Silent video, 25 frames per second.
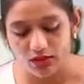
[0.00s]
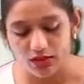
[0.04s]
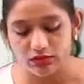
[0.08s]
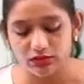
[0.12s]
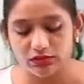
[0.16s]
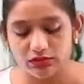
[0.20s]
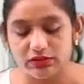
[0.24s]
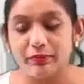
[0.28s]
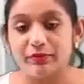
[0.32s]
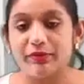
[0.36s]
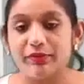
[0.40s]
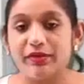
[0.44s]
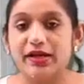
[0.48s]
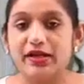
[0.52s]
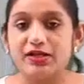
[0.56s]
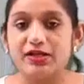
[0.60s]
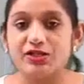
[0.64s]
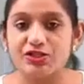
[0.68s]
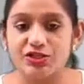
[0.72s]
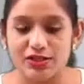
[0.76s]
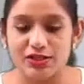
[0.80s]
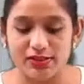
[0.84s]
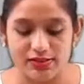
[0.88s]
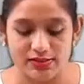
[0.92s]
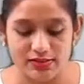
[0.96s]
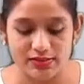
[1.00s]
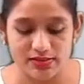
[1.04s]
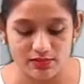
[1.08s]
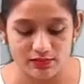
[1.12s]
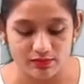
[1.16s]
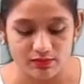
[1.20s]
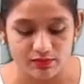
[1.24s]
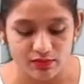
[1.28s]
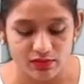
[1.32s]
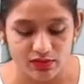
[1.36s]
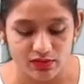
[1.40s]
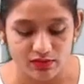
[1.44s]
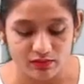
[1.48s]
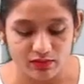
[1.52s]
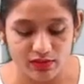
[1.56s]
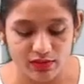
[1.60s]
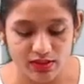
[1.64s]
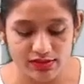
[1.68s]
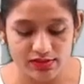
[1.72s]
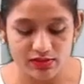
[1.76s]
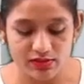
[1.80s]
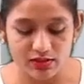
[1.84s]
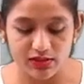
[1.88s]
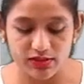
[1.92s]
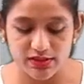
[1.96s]
compressions. What
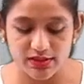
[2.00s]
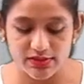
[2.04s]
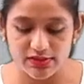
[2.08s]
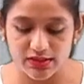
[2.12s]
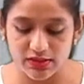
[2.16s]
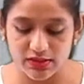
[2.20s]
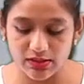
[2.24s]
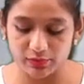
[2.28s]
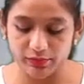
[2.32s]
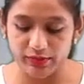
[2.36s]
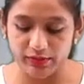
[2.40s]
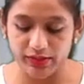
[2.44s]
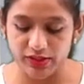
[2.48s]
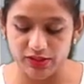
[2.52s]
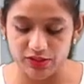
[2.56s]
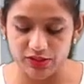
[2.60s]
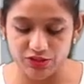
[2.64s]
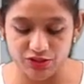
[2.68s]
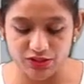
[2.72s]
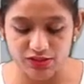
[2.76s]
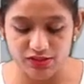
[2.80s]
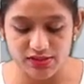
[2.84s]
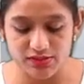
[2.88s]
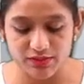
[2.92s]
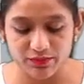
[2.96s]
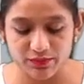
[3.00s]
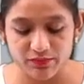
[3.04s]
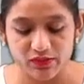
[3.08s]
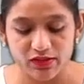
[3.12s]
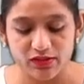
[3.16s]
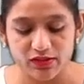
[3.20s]
is called as the compressions?